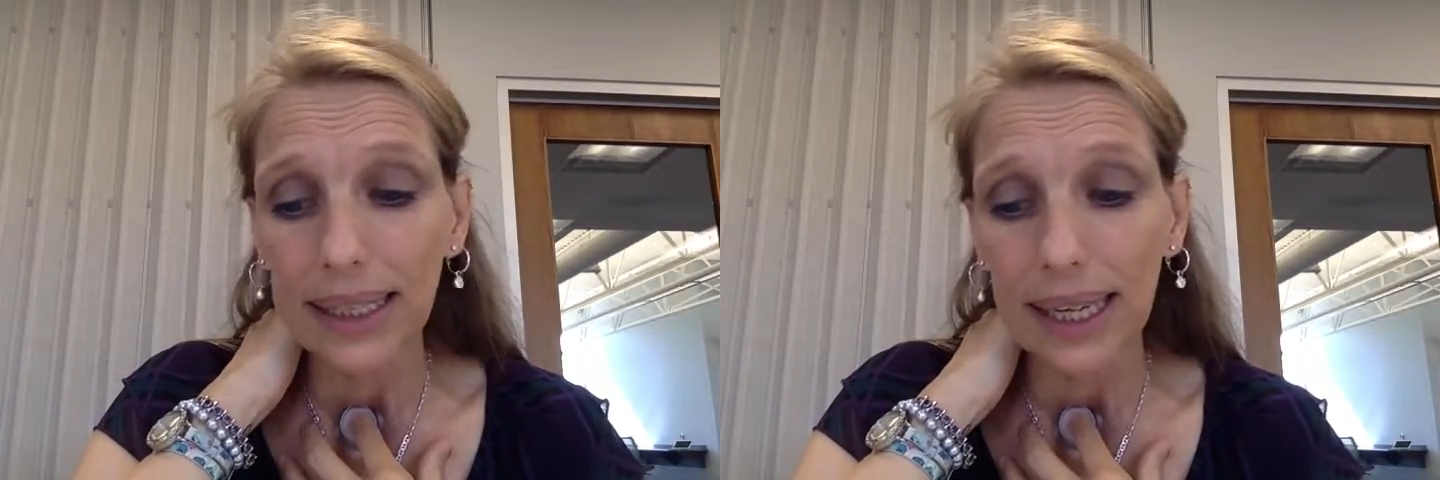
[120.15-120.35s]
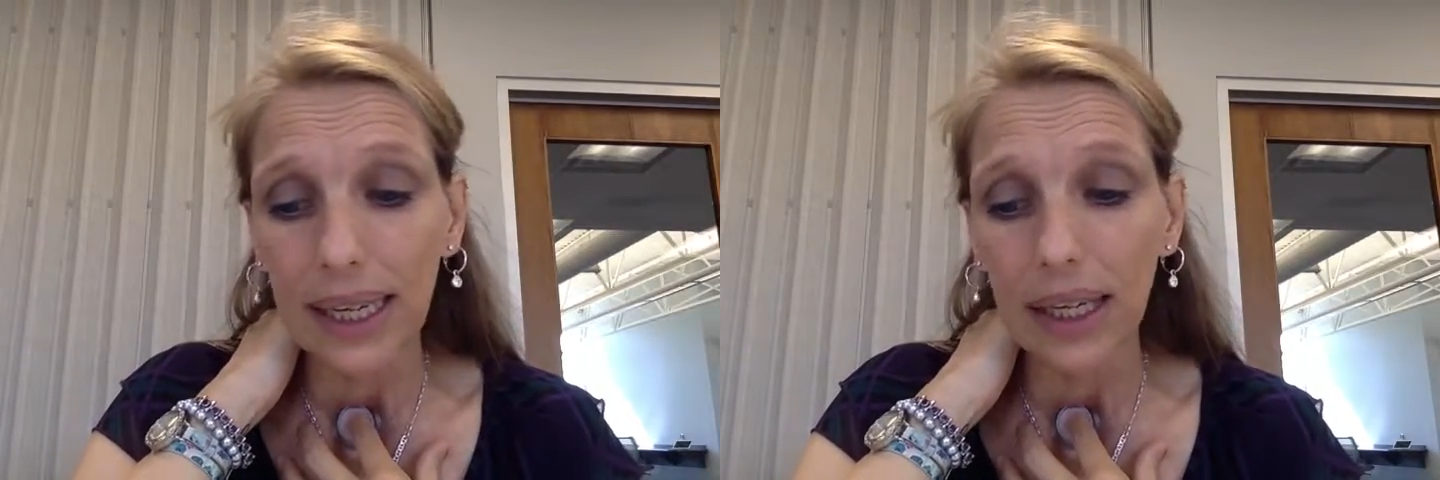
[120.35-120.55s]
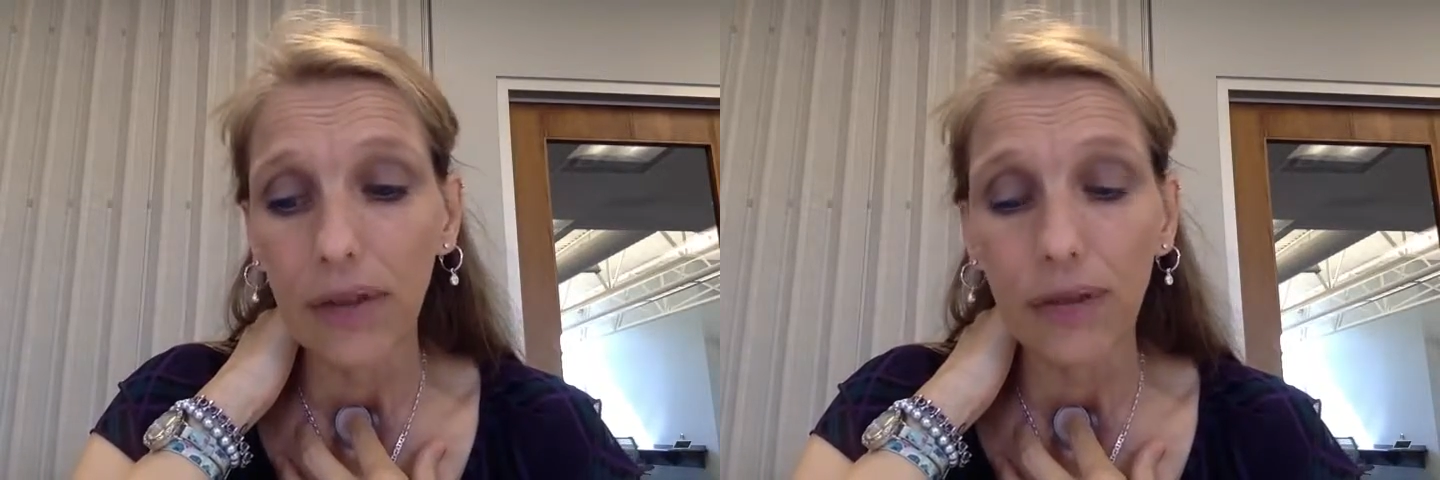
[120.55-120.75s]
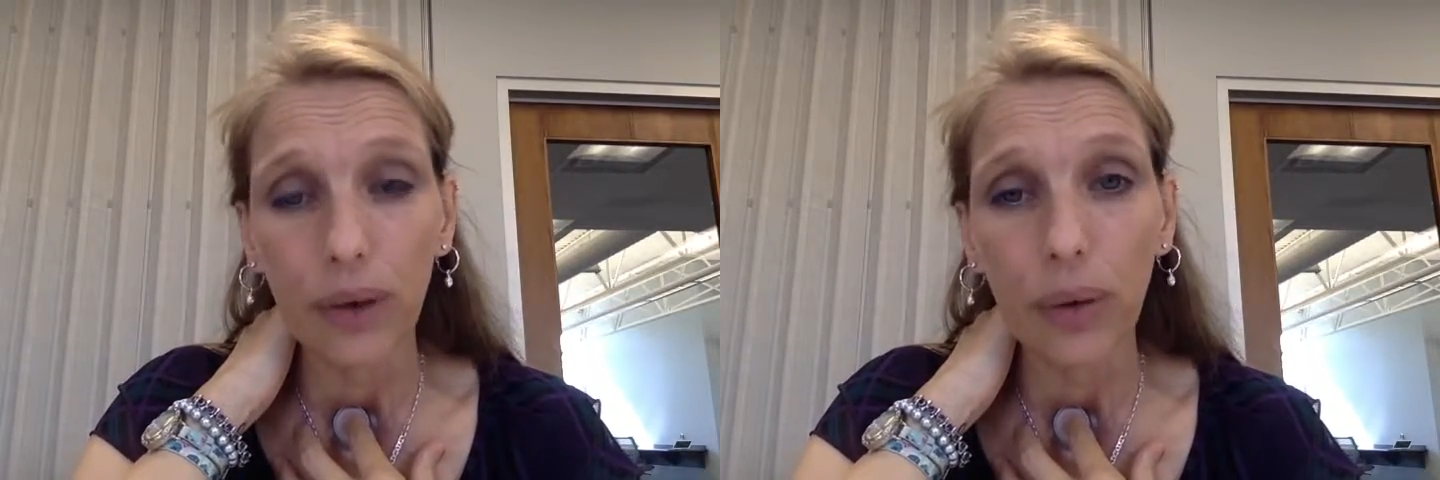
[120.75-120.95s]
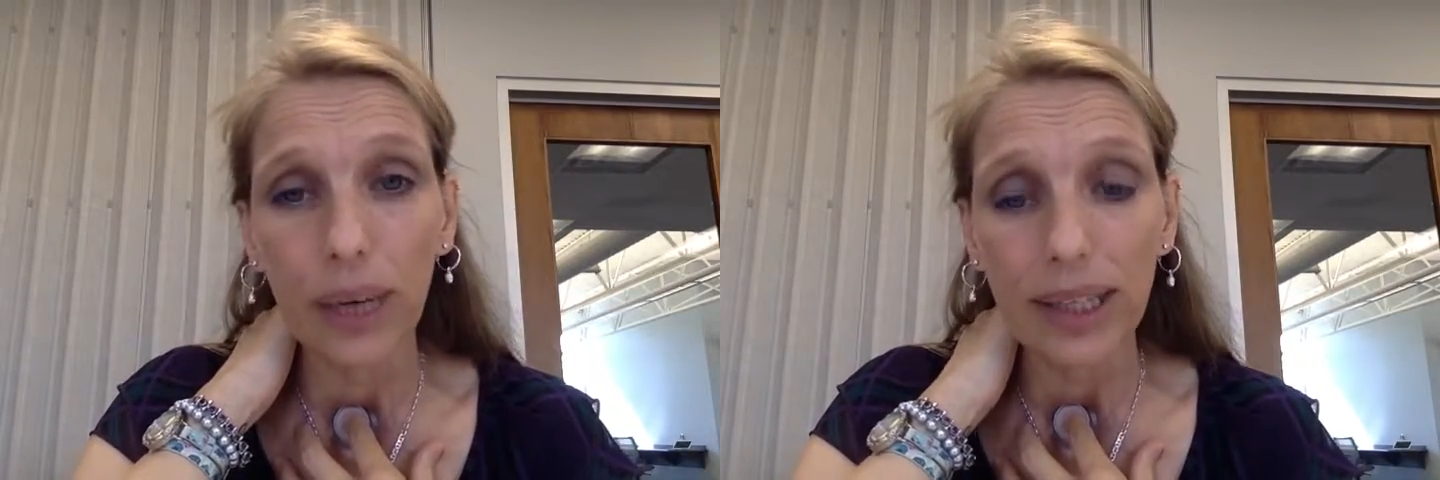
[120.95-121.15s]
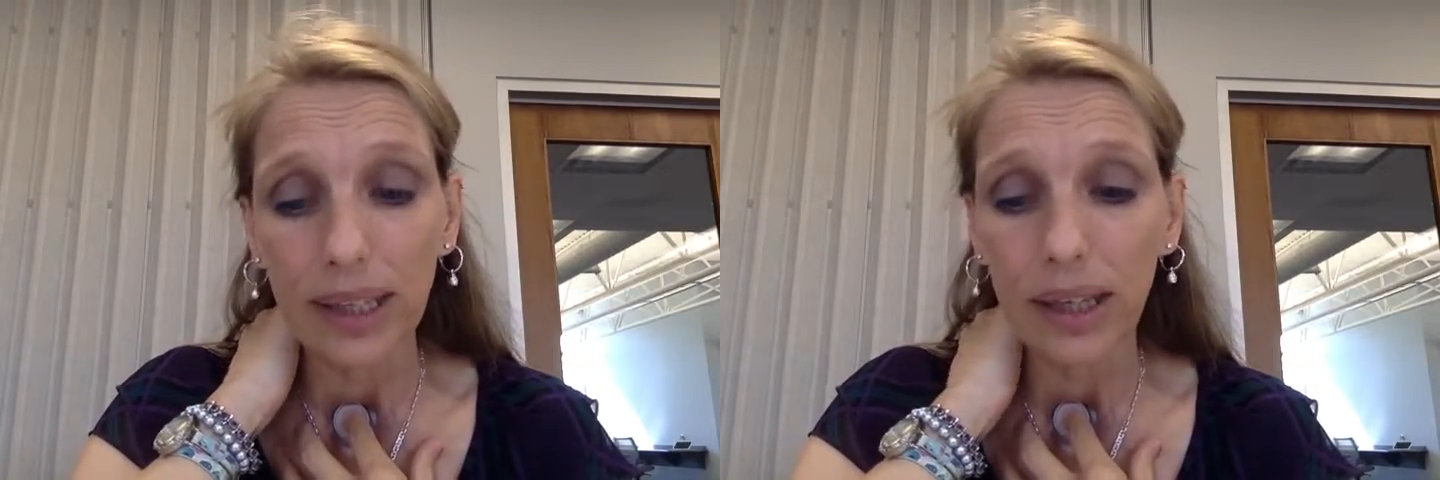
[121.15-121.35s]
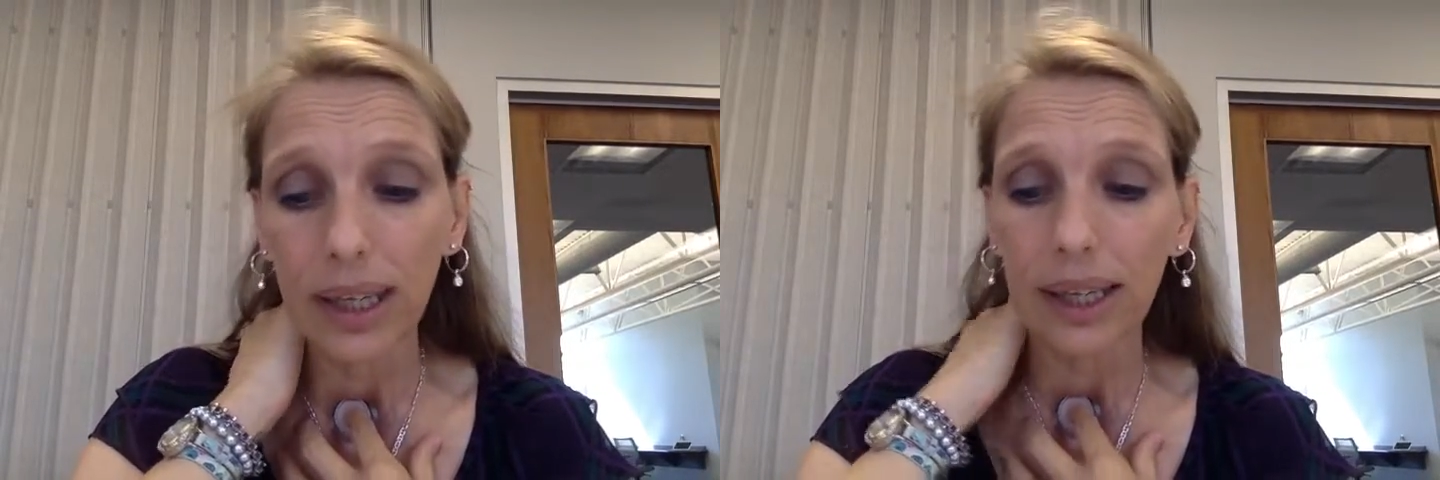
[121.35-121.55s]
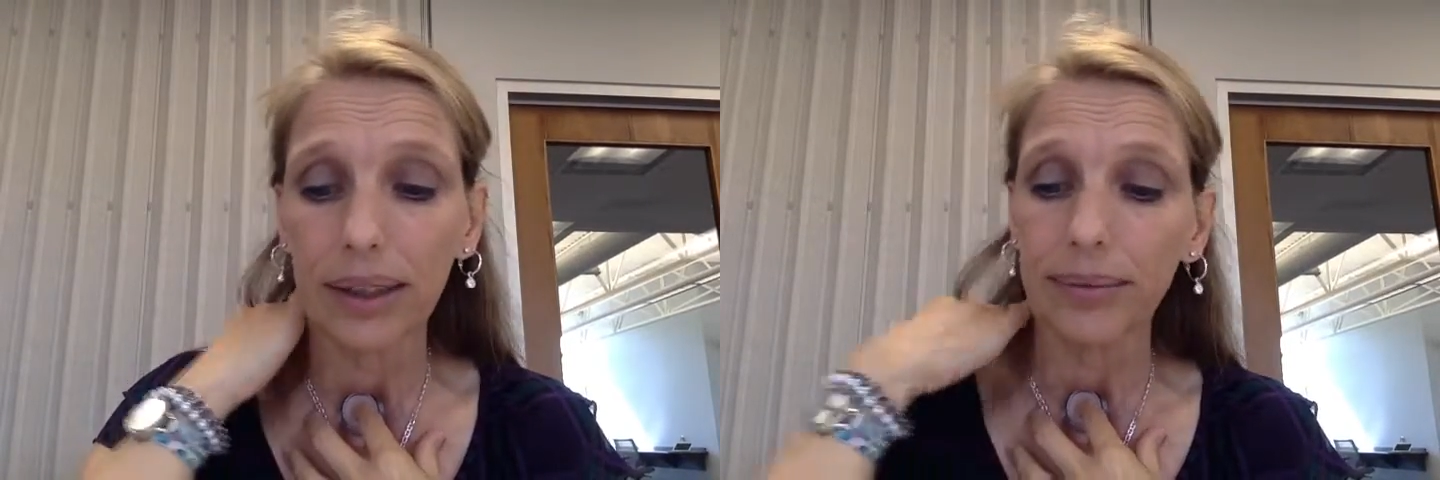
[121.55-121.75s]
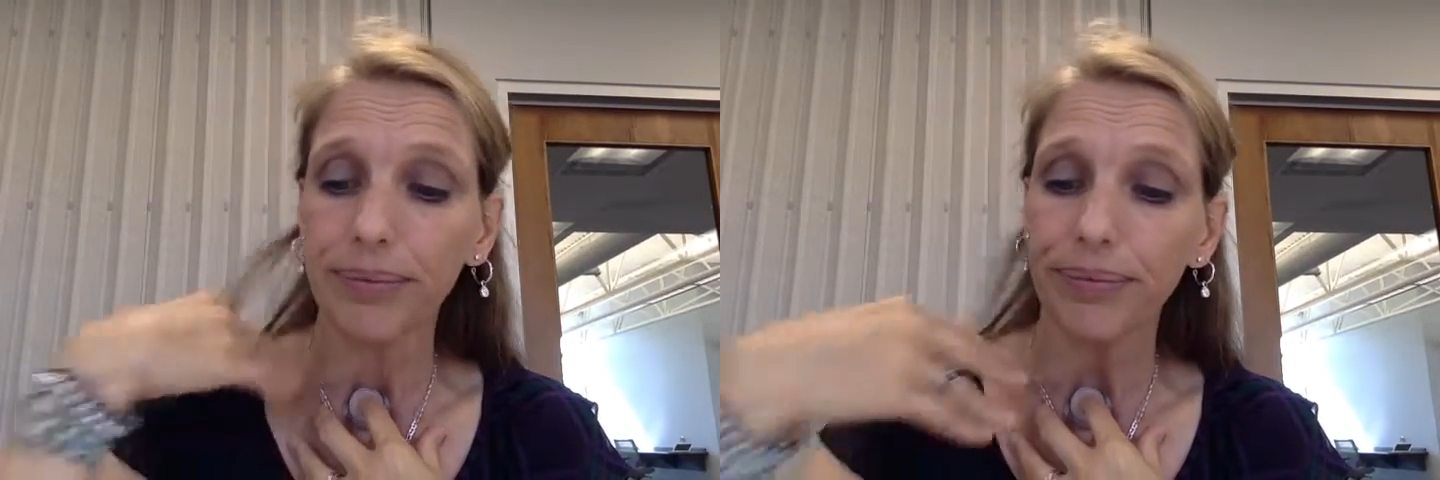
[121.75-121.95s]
taken a few weeks earlier